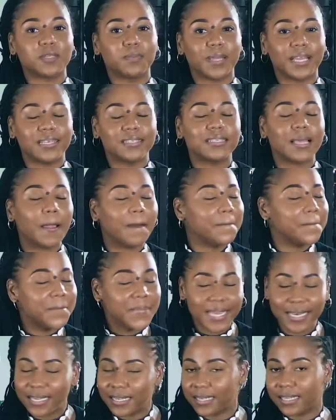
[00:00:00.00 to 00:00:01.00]
space,
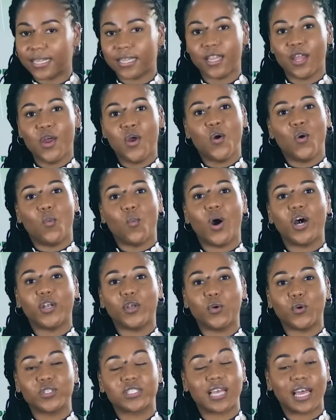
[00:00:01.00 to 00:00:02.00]
immediately one
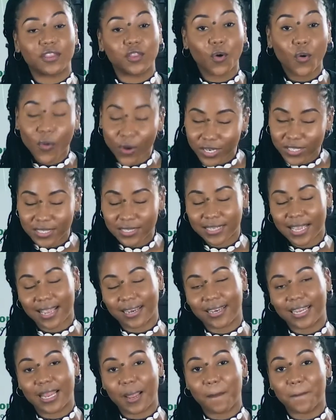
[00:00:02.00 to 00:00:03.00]
knows that the Horton
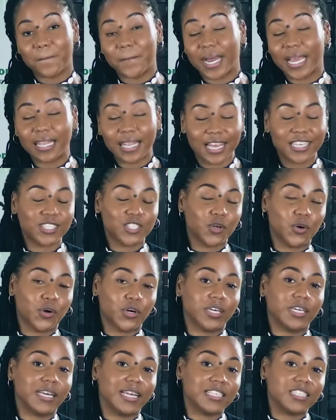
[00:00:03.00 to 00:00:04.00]
technique by Lester
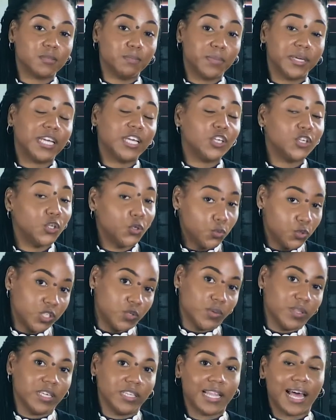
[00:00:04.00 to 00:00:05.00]
Horton is being used
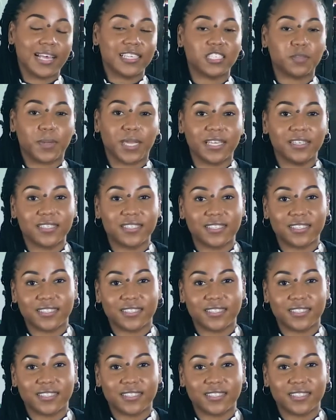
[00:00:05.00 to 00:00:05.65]
within that space.